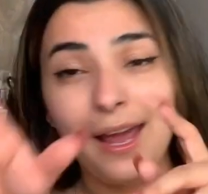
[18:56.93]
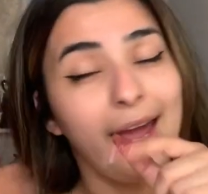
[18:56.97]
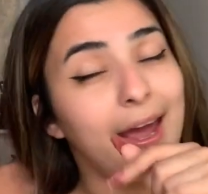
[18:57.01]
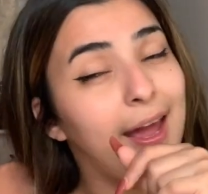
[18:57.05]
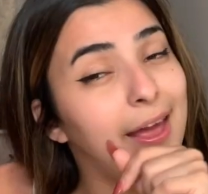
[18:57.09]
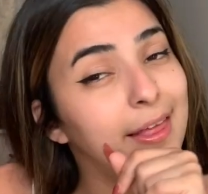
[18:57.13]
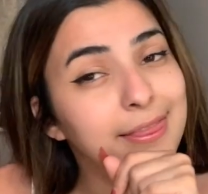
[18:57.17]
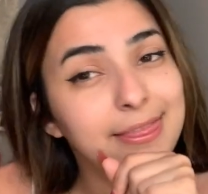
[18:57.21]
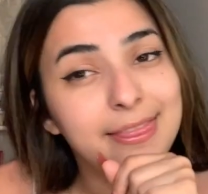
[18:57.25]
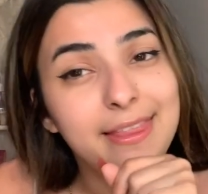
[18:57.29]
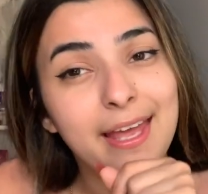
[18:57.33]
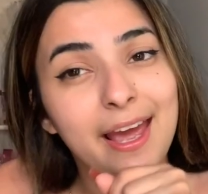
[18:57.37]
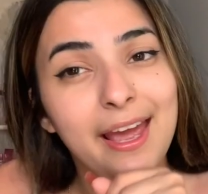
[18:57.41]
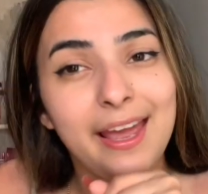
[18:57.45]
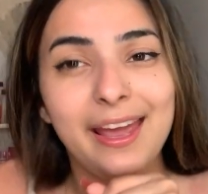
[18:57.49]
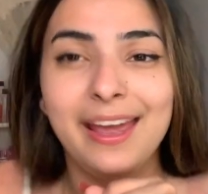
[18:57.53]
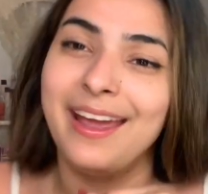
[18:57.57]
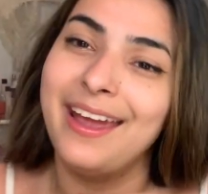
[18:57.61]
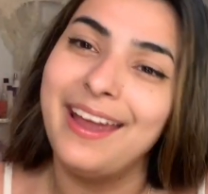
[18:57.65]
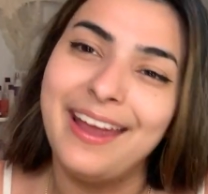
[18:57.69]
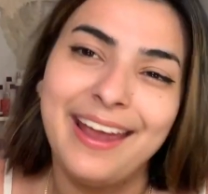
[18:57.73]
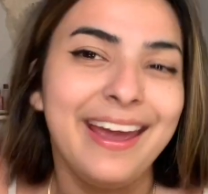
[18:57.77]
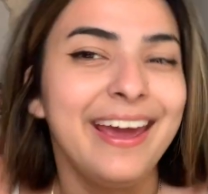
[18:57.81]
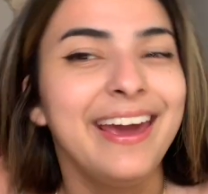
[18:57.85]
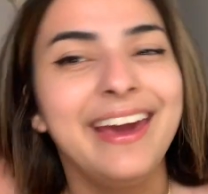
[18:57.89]
And
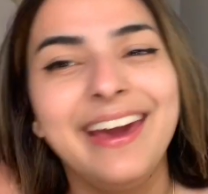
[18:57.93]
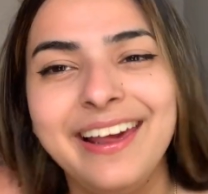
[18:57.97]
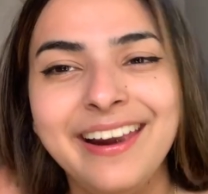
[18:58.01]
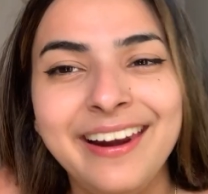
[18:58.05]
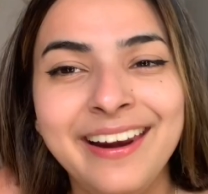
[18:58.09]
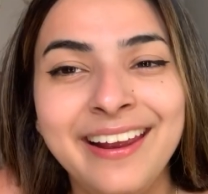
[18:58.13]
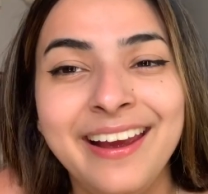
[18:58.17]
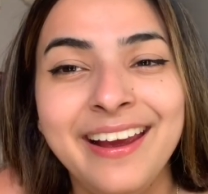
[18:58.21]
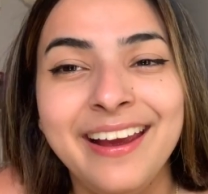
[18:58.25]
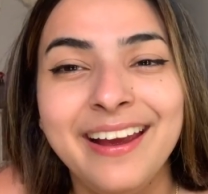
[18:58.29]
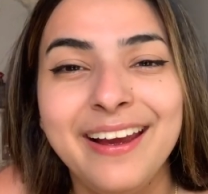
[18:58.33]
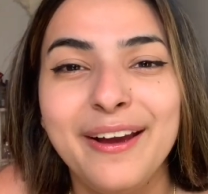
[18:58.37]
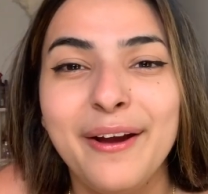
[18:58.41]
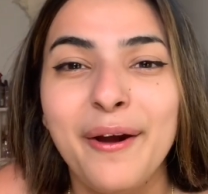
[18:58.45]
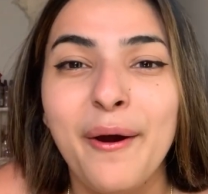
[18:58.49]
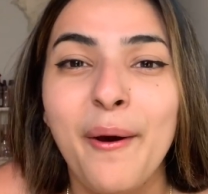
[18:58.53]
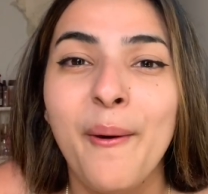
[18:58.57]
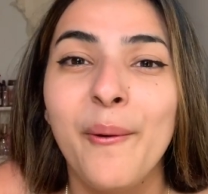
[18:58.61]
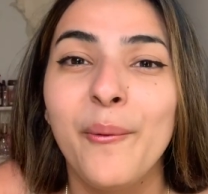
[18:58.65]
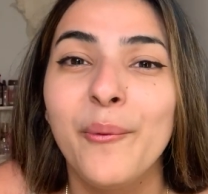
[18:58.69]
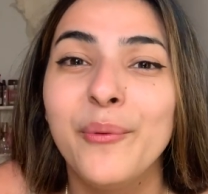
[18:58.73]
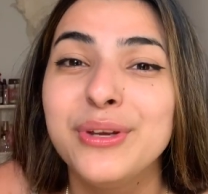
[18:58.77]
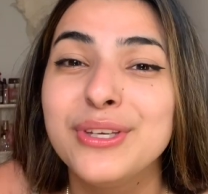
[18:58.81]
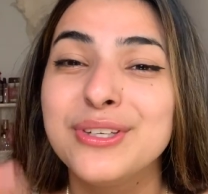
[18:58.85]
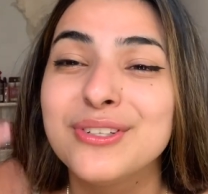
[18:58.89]
then
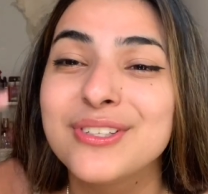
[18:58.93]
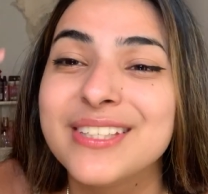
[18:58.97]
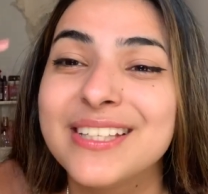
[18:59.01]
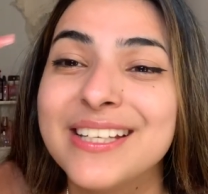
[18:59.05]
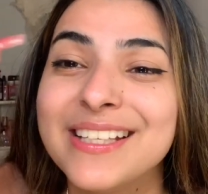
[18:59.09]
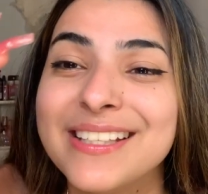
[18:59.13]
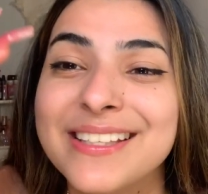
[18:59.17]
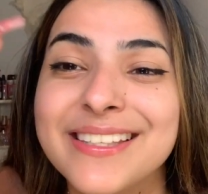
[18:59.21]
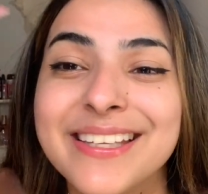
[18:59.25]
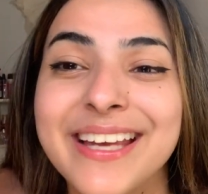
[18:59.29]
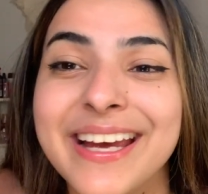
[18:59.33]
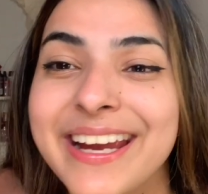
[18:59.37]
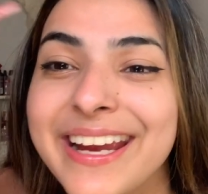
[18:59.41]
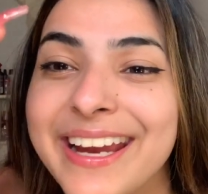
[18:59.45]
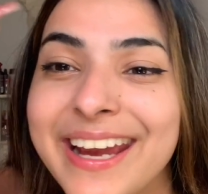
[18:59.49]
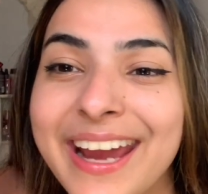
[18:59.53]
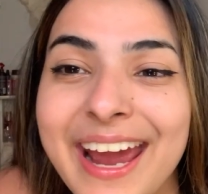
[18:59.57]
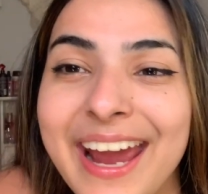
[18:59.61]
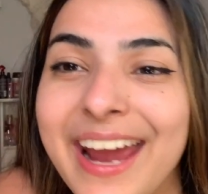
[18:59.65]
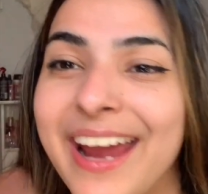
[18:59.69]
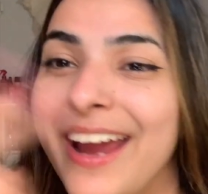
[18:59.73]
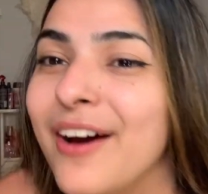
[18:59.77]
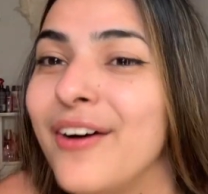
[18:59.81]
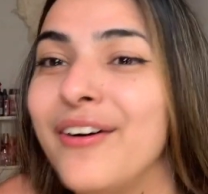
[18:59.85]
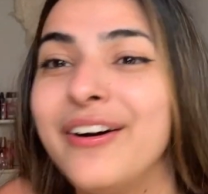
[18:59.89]
we just hit
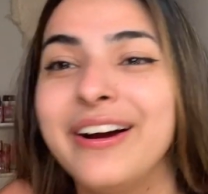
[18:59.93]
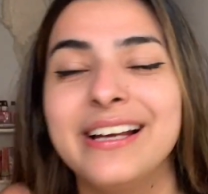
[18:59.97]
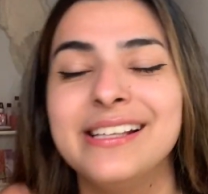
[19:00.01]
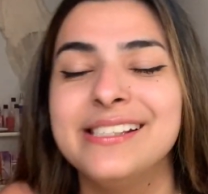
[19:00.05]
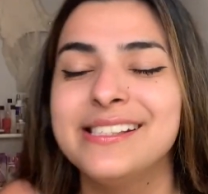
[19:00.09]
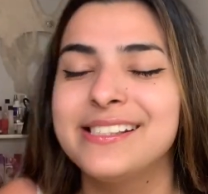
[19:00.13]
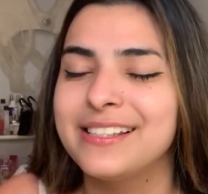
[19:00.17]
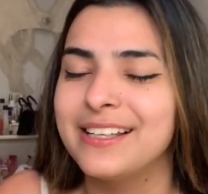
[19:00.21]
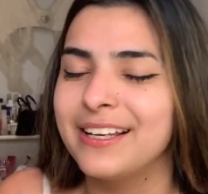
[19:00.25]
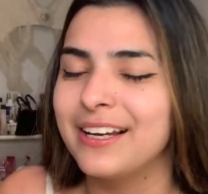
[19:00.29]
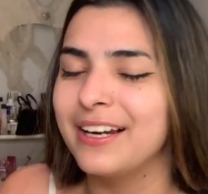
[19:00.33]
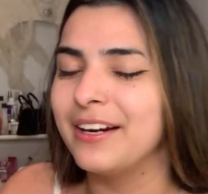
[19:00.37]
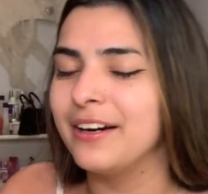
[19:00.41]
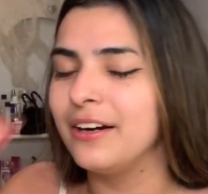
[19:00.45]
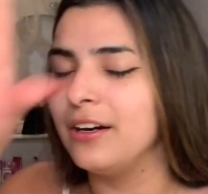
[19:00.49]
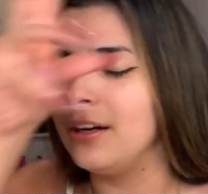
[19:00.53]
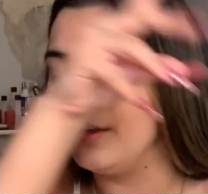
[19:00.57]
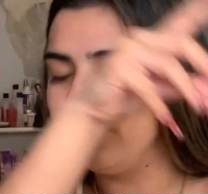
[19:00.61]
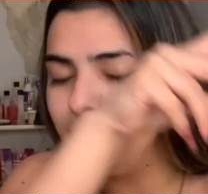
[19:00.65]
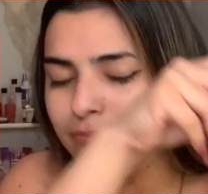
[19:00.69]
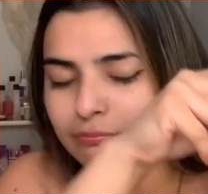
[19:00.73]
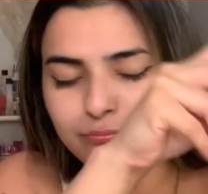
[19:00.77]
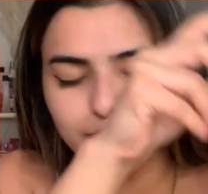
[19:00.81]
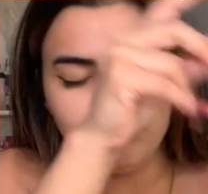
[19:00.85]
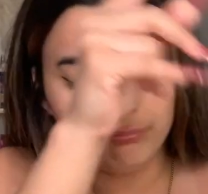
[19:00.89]
10k on
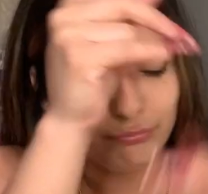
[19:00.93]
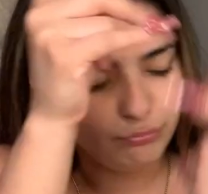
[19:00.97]
Instagram.